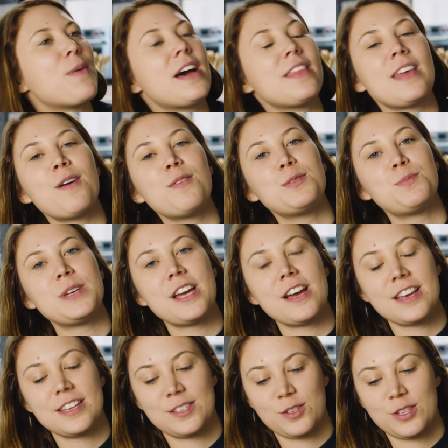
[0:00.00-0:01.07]
was
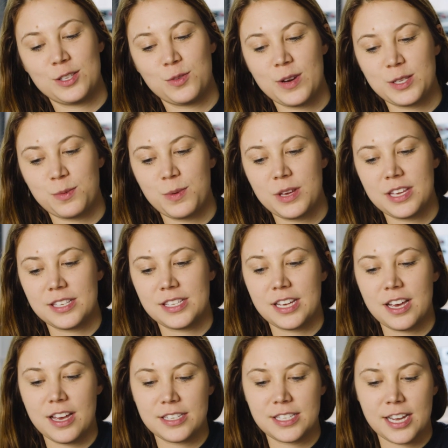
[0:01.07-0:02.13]
because, so this recipe is
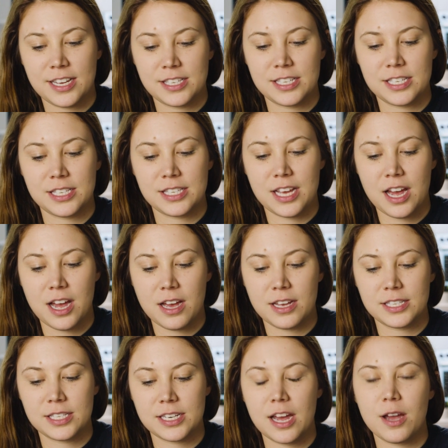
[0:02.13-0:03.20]
a
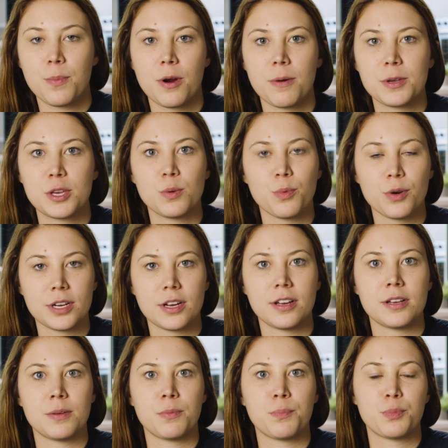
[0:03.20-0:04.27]
Texas-style barbecue
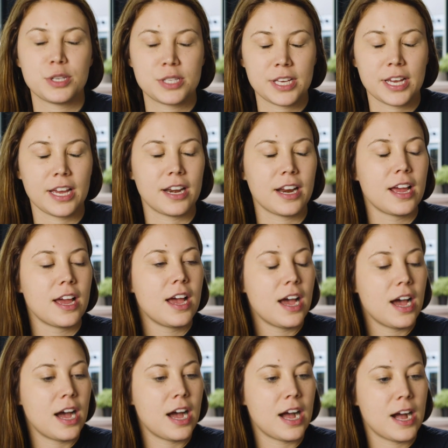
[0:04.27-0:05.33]
brisket.
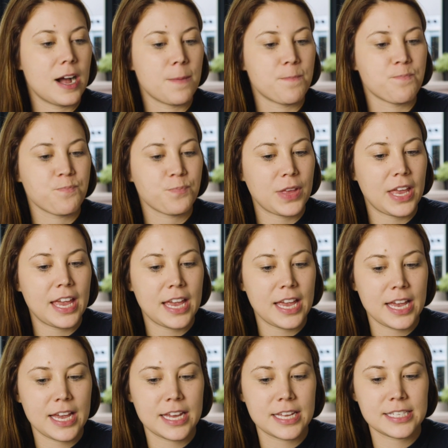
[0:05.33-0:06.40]

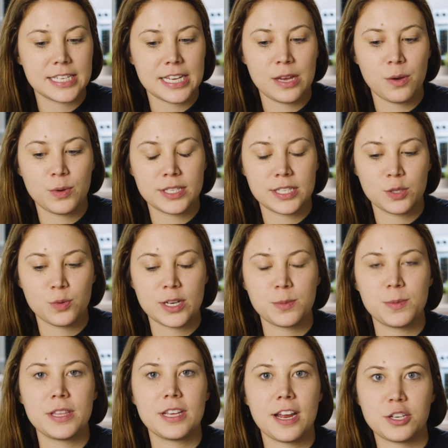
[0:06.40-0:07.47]
And it was this
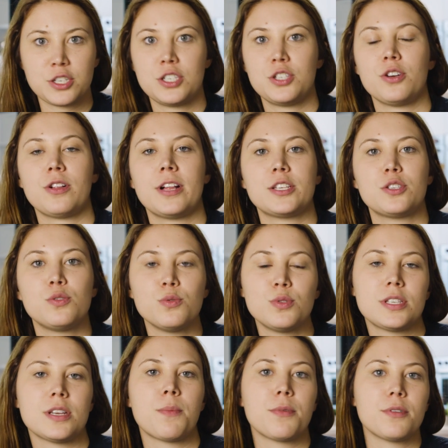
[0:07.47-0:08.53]
recipe that actually took like 2
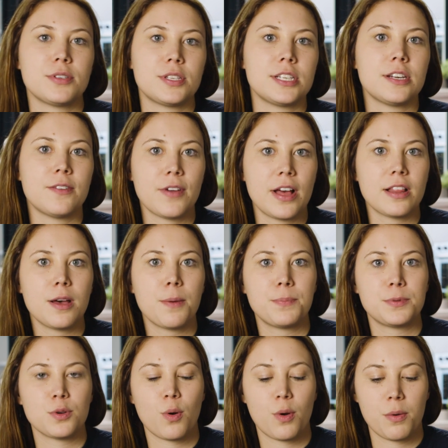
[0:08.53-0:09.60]
summers to
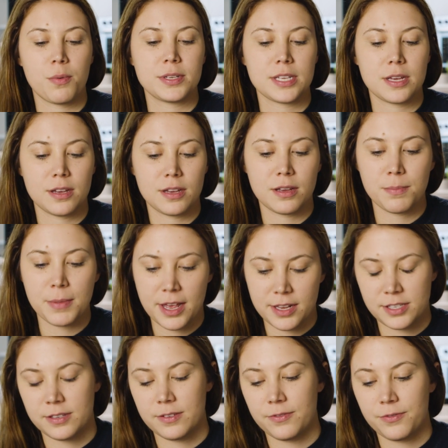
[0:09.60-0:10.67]
develop. So it was a
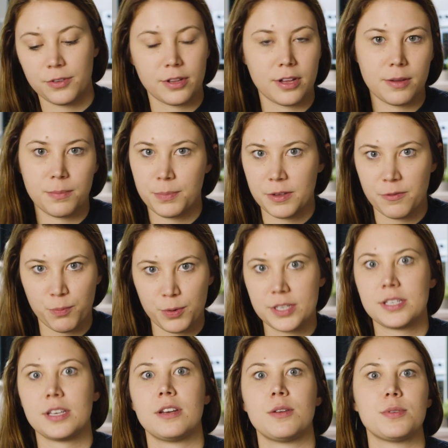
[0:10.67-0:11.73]
massive full-on beef
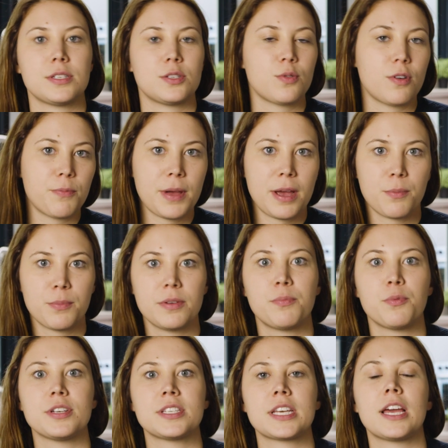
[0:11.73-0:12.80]
brisket. It was a 12-pound
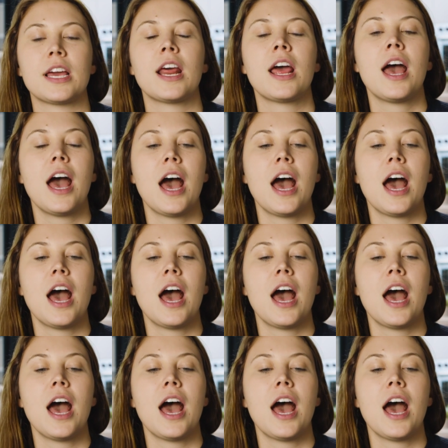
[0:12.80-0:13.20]
beef brisket.